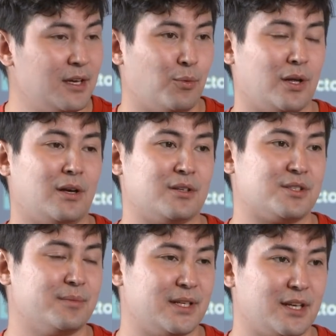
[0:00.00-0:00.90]
while
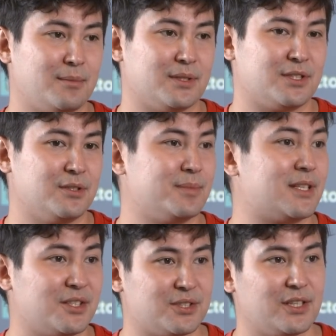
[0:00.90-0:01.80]
also being able to
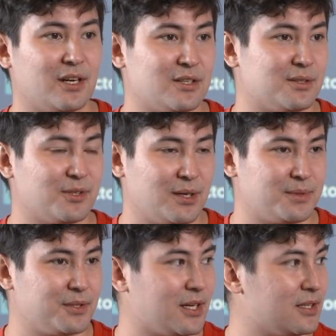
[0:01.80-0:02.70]
potentially earn some
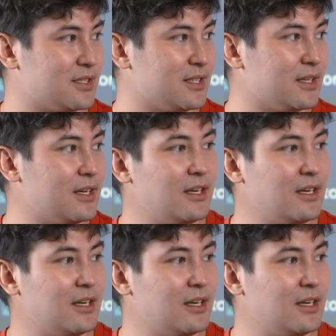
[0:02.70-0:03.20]
cryptocurrency.